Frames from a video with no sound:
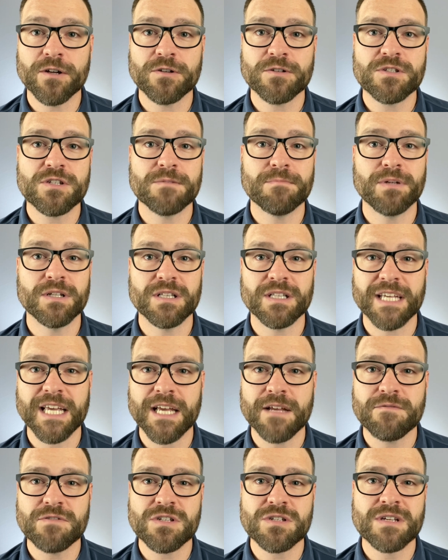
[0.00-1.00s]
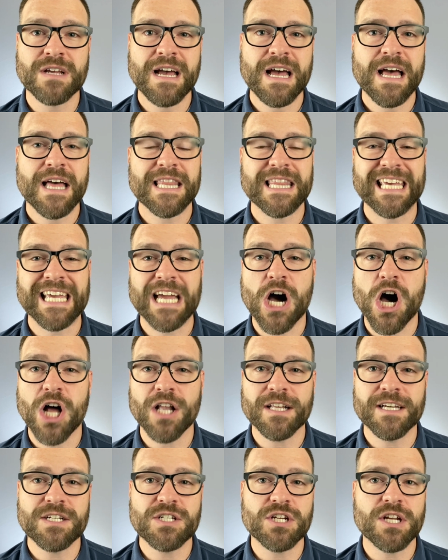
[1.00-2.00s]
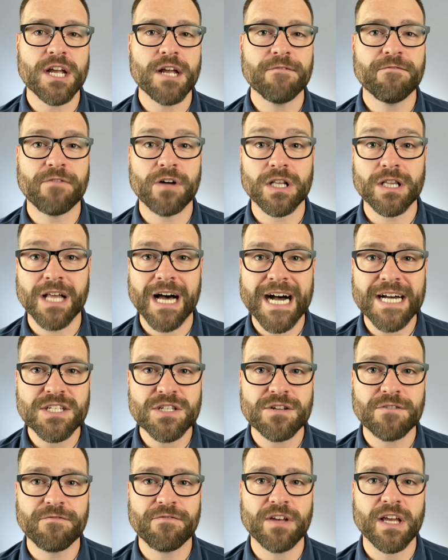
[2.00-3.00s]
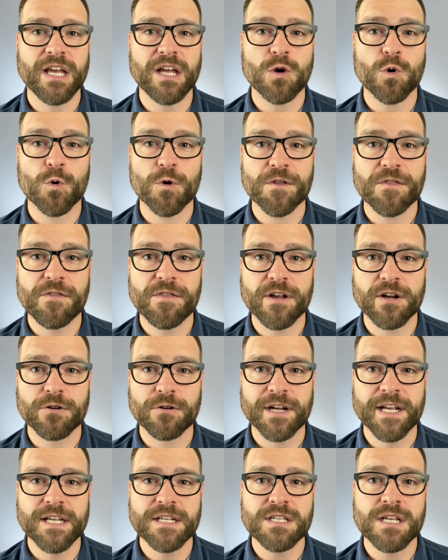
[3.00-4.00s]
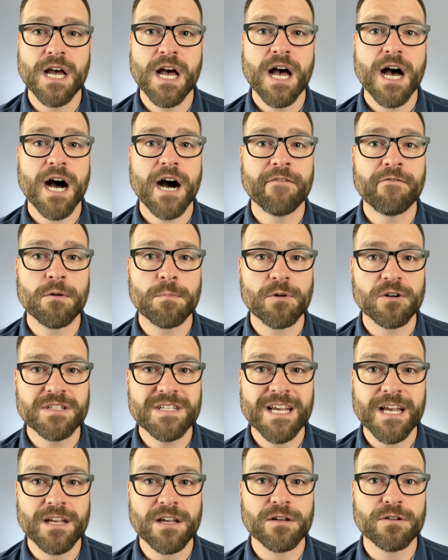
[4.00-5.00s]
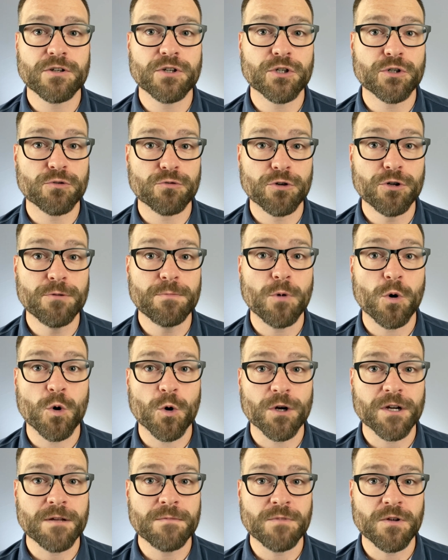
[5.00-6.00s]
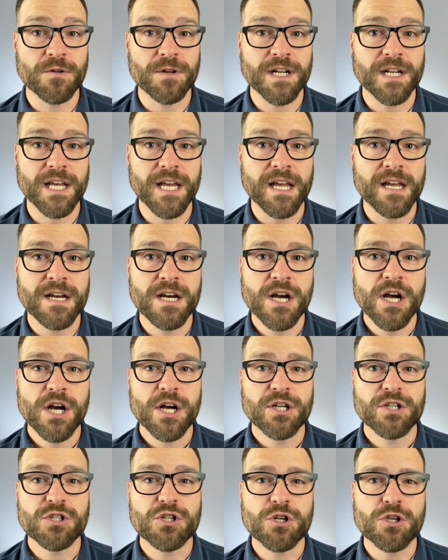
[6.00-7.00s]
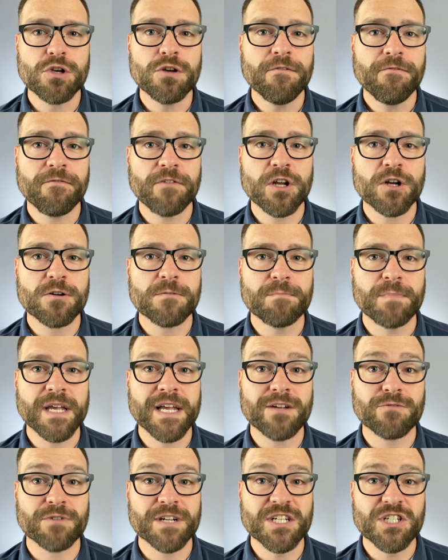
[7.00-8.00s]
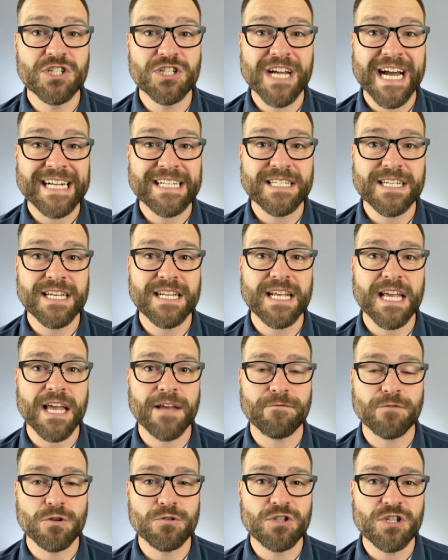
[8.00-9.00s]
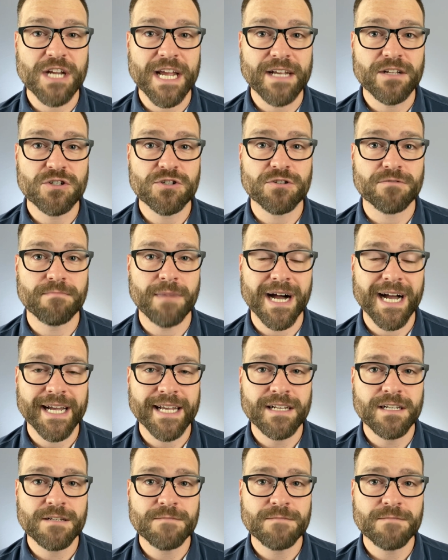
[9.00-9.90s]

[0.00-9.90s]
to beliefs, theology, philosophy, or theories of a particular group or community? Do you fear being rejected if you change your mind?